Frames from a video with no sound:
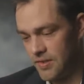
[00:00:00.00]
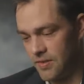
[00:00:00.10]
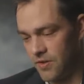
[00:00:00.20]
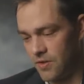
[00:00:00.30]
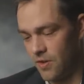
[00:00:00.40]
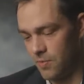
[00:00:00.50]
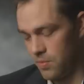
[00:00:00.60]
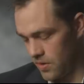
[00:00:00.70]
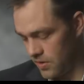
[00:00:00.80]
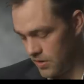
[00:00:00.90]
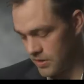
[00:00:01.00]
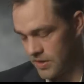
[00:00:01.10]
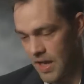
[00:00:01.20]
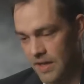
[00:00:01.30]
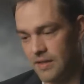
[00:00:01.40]
So First Sergeant Burton looks
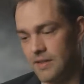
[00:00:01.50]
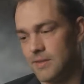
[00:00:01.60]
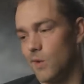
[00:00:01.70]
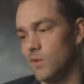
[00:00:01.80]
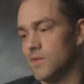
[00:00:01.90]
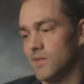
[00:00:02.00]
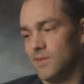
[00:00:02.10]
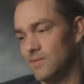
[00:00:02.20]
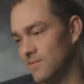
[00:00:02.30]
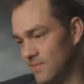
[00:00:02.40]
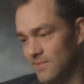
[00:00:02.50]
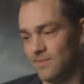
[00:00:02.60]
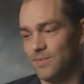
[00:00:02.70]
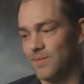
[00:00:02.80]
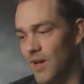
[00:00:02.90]
at it and he starts
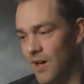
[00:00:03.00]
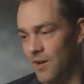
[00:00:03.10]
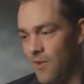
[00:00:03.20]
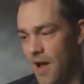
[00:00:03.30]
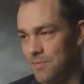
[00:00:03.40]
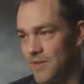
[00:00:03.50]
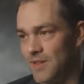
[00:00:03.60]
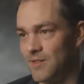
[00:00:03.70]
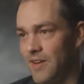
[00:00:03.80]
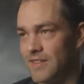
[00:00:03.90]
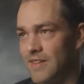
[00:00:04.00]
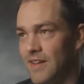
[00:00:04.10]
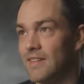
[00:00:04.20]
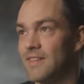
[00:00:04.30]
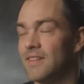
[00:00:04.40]
unwrapping the dressing
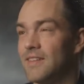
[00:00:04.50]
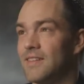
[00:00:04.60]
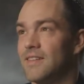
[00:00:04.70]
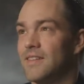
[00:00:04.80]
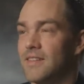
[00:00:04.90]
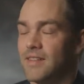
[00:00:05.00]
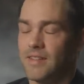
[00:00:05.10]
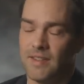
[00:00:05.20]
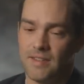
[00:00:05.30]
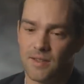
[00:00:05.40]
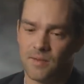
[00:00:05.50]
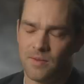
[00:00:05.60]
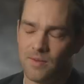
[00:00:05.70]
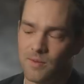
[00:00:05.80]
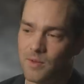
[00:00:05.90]
and he said,
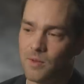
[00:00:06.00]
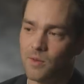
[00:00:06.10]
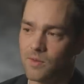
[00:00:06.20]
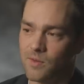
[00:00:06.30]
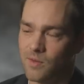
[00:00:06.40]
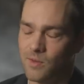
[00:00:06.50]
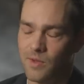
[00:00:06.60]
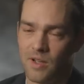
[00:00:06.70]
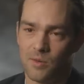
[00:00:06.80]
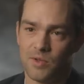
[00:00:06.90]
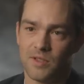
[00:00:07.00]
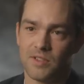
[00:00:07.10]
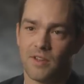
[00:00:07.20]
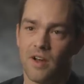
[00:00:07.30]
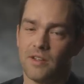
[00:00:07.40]
who the hell put
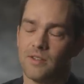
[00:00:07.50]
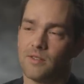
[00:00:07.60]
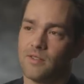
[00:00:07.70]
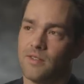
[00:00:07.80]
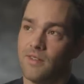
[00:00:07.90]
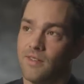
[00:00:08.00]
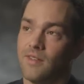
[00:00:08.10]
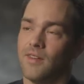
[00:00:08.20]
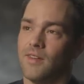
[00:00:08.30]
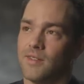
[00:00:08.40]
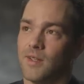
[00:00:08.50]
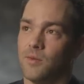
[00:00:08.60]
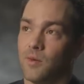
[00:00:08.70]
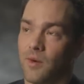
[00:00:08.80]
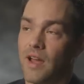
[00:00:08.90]
this on you? I said,
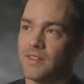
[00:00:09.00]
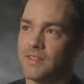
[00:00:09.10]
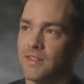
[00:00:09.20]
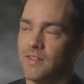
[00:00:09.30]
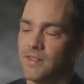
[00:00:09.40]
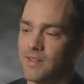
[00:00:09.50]
well, Raz did. And